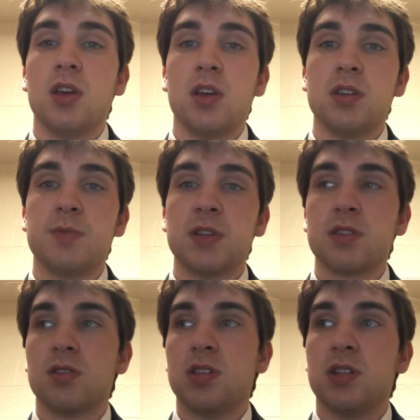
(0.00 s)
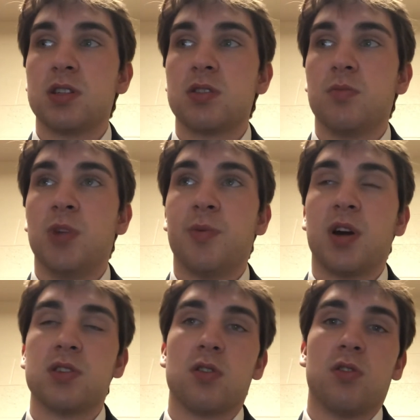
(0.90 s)
is basically just
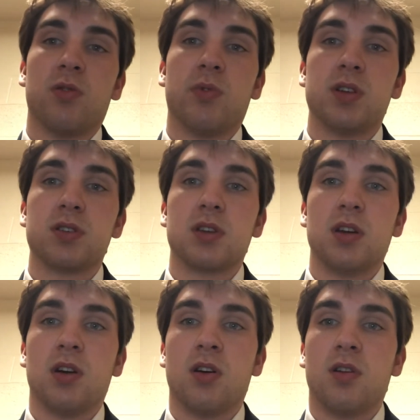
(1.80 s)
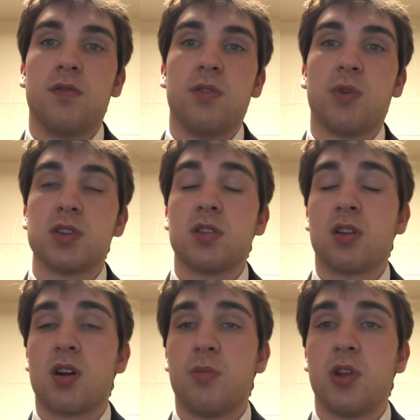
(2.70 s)
minimize all the risk of the rest of the
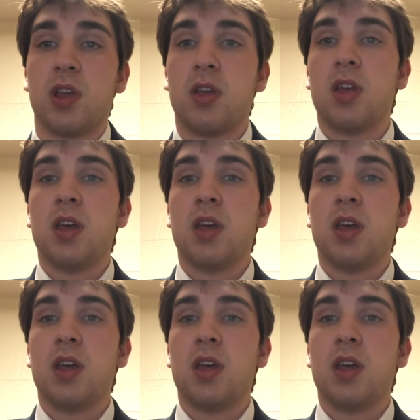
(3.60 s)
company.